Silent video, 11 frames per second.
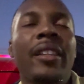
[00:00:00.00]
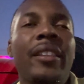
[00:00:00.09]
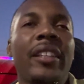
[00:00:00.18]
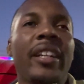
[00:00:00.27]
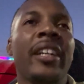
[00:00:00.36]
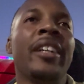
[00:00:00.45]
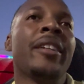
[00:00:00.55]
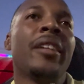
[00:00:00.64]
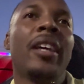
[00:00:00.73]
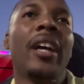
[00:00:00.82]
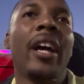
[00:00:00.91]
the
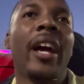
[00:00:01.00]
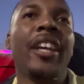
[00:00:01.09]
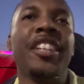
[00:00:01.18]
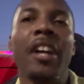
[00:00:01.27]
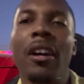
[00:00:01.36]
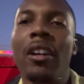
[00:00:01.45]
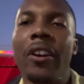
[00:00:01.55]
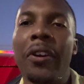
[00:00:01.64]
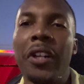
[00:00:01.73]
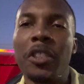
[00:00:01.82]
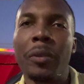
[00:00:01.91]
young
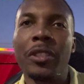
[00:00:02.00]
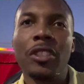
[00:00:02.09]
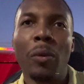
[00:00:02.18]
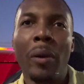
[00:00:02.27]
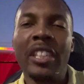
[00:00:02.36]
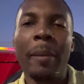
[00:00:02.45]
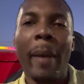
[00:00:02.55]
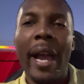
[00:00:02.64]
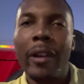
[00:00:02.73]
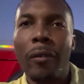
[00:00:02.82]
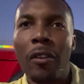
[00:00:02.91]
girls was doing the
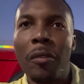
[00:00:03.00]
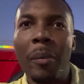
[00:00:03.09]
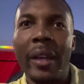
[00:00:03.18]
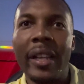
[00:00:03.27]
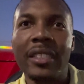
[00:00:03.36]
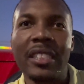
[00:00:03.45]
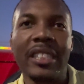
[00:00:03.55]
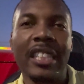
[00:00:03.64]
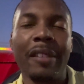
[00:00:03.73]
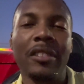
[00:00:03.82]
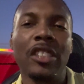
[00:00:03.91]
micro braids.
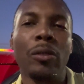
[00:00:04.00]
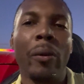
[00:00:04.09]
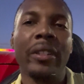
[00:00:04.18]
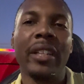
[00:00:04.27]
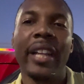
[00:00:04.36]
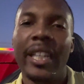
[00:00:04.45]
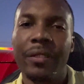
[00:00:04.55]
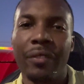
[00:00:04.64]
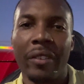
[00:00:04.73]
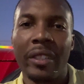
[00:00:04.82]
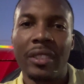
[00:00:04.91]
They was doing the lace
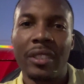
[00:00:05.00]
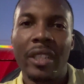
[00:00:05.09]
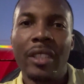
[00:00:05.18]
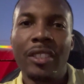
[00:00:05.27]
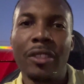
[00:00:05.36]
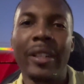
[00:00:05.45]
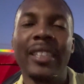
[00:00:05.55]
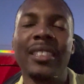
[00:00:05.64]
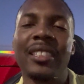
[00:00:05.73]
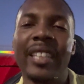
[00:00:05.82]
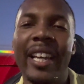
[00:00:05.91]
fronts. So
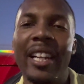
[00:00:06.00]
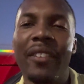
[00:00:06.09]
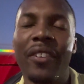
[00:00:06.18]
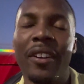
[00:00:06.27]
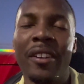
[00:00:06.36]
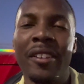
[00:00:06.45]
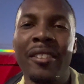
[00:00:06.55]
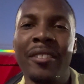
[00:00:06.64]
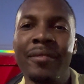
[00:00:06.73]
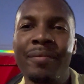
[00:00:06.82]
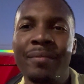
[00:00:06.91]
instead of
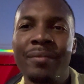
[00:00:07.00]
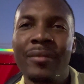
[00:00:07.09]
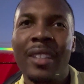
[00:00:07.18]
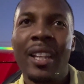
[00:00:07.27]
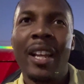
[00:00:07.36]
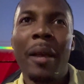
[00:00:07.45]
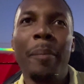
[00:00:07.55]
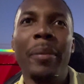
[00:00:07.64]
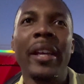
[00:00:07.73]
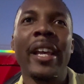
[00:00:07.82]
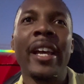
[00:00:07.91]
her
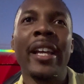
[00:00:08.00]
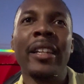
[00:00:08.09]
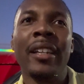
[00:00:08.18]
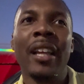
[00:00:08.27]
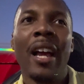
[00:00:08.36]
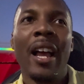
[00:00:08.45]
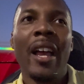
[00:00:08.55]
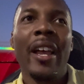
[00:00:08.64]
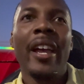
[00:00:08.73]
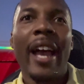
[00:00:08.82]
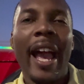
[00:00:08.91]
being
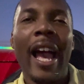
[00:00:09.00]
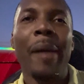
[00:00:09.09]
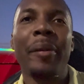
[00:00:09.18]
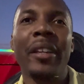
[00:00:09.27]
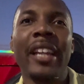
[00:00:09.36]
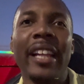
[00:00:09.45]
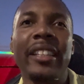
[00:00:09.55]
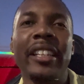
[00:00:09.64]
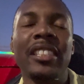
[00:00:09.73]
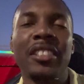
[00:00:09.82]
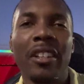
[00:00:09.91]
happy that
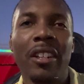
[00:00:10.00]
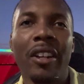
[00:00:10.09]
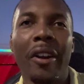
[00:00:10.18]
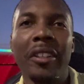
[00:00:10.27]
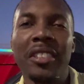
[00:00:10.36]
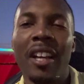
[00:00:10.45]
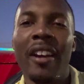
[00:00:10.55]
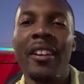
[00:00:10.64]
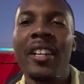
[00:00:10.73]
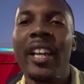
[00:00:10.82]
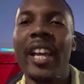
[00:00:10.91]
these young girls
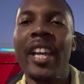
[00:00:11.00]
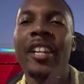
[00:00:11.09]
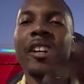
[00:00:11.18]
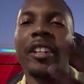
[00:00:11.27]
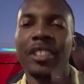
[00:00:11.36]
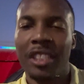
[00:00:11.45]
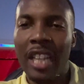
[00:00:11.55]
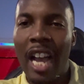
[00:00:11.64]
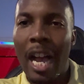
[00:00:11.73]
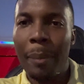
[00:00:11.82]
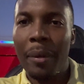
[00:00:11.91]
are in her
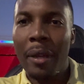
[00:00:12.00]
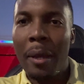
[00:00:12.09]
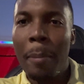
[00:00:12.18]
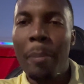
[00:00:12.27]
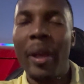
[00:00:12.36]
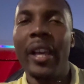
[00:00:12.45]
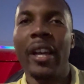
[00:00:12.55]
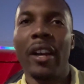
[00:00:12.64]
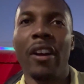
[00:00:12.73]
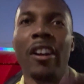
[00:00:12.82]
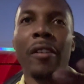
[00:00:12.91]
shop paying
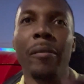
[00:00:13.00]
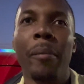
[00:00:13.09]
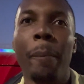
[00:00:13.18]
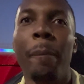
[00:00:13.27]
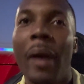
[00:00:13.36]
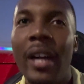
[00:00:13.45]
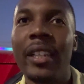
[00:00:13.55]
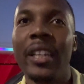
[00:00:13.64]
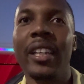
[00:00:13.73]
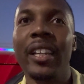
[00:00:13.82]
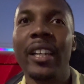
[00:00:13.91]
her
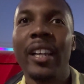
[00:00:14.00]
money,